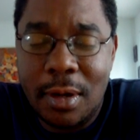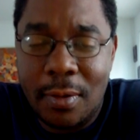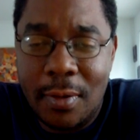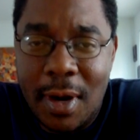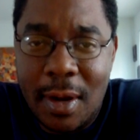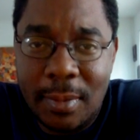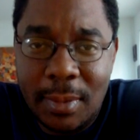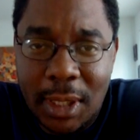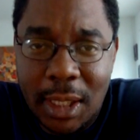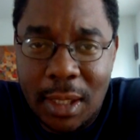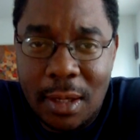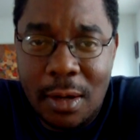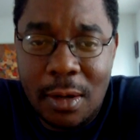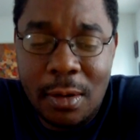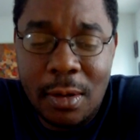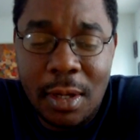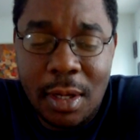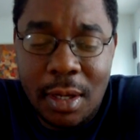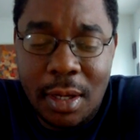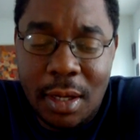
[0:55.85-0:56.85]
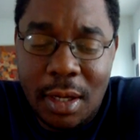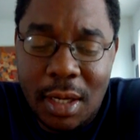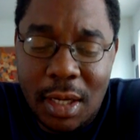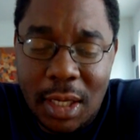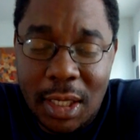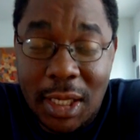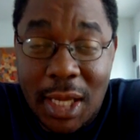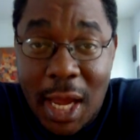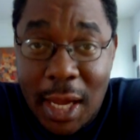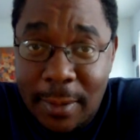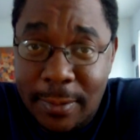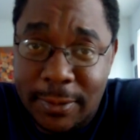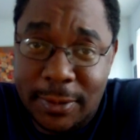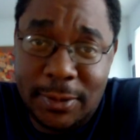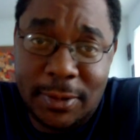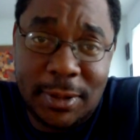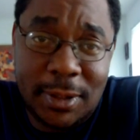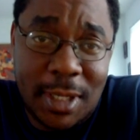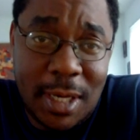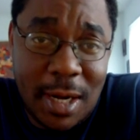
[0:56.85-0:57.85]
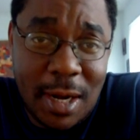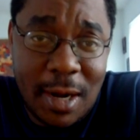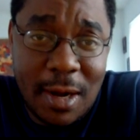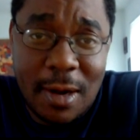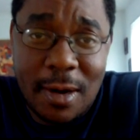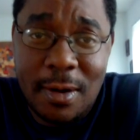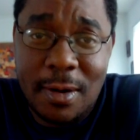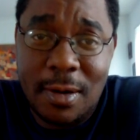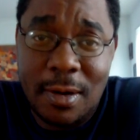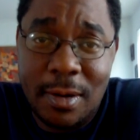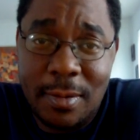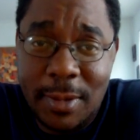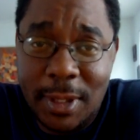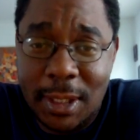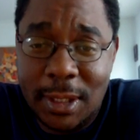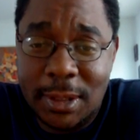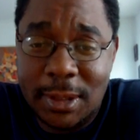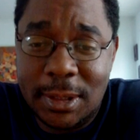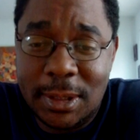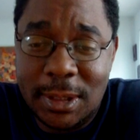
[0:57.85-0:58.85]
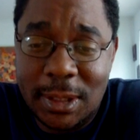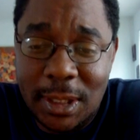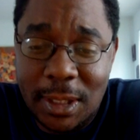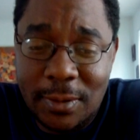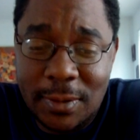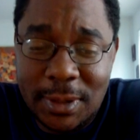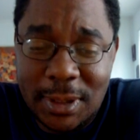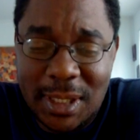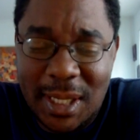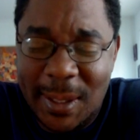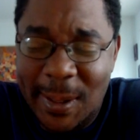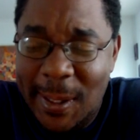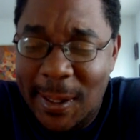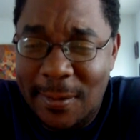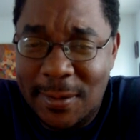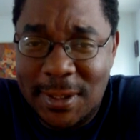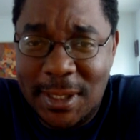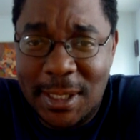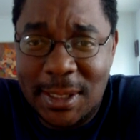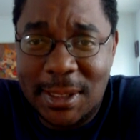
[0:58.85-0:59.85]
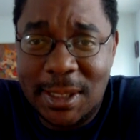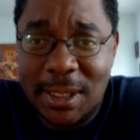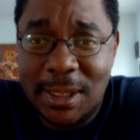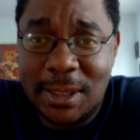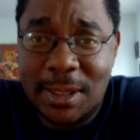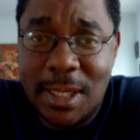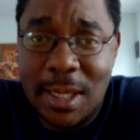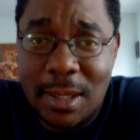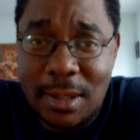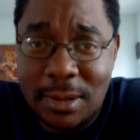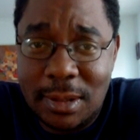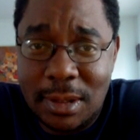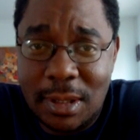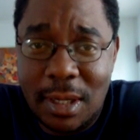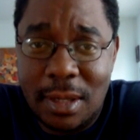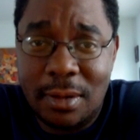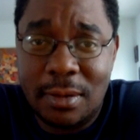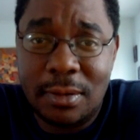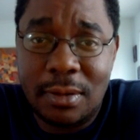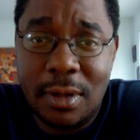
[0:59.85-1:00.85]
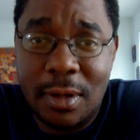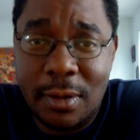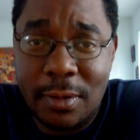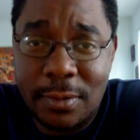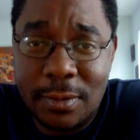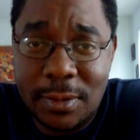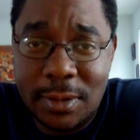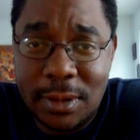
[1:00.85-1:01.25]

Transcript: Romneto. Yipes was there. I mean, I think it was at Sin's house. I don't know.